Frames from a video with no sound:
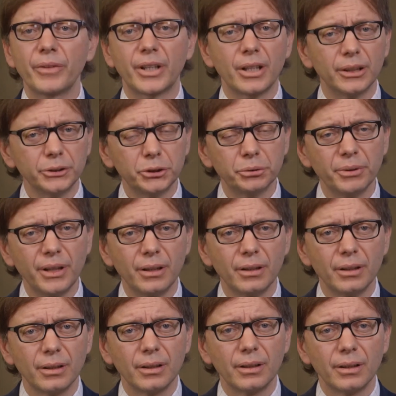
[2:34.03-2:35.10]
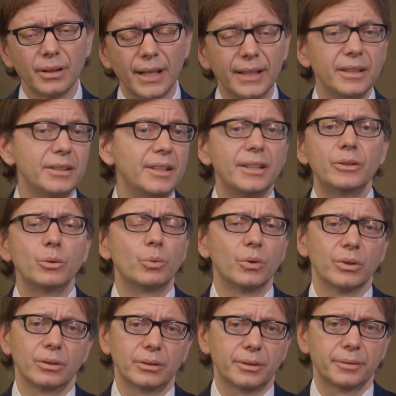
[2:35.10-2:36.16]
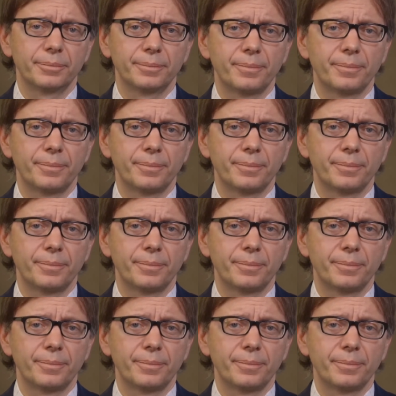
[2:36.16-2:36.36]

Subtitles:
the country and indeed the world.